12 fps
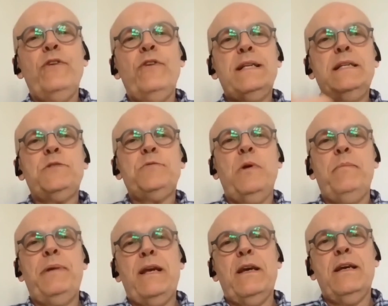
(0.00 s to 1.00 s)
this will
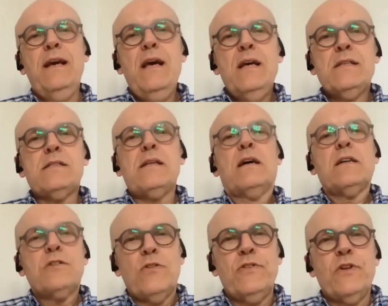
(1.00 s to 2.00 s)
be a
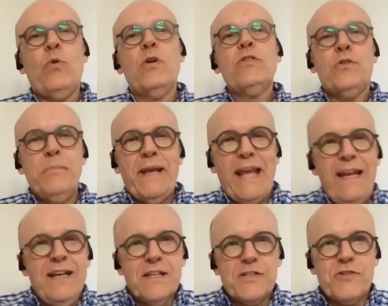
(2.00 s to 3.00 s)
start of the quantum
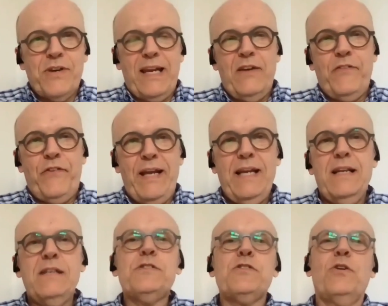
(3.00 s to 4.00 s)
industry in
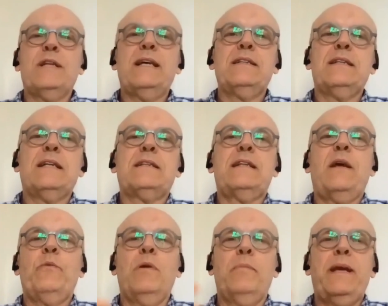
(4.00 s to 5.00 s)
Finland. So then that there
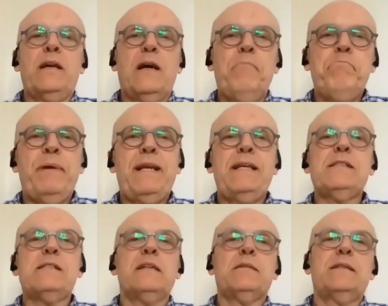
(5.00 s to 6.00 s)
will be
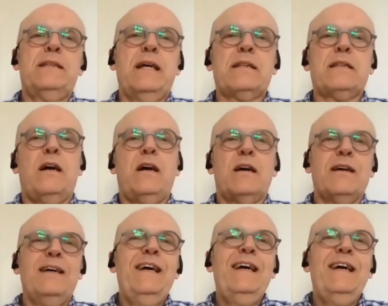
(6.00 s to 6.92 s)
companies that are